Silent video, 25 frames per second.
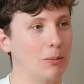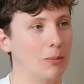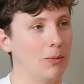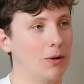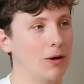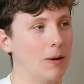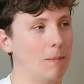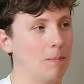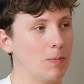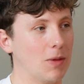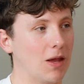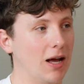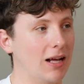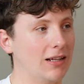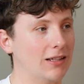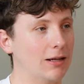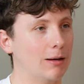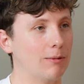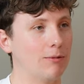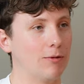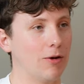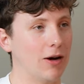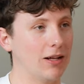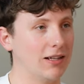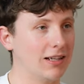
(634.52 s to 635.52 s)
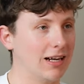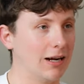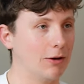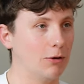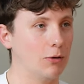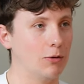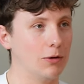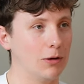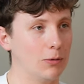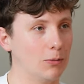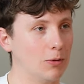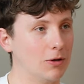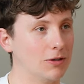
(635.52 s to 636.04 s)
on. But I ended up finding out
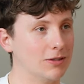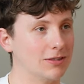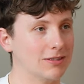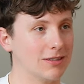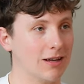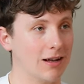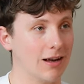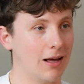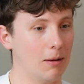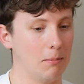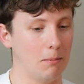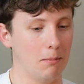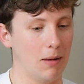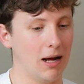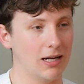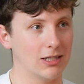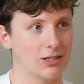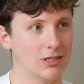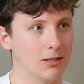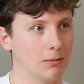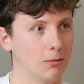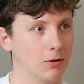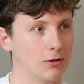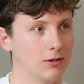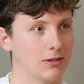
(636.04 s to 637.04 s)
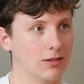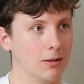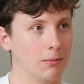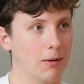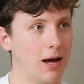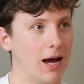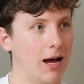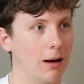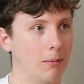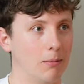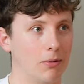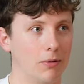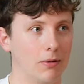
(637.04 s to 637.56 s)
who he was. I like matched him on some
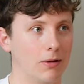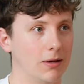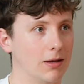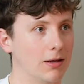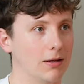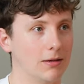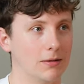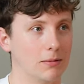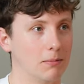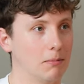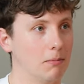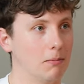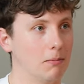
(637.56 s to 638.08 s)
app. I